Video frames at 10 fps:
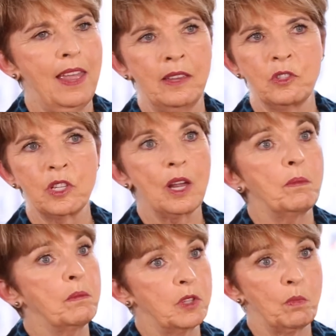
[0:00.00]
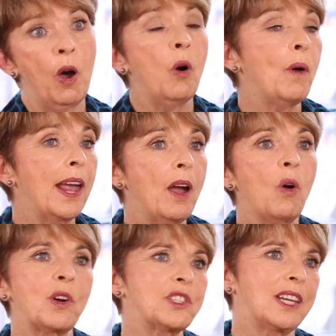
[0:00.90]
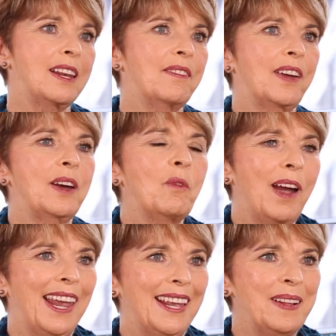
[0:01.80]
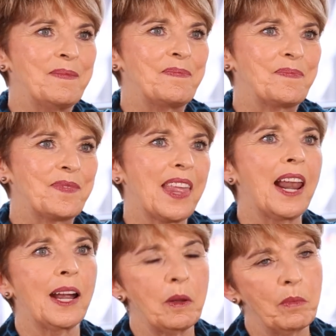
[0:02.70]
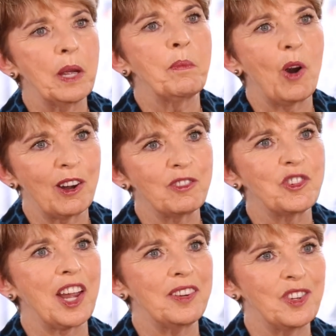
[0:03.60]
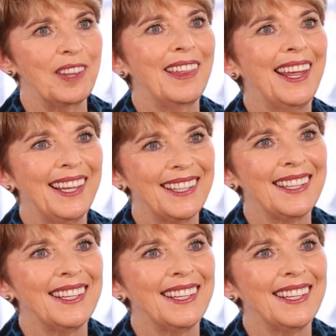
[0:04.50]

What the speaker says: in some small way or significant way, that I can be a part of changing that.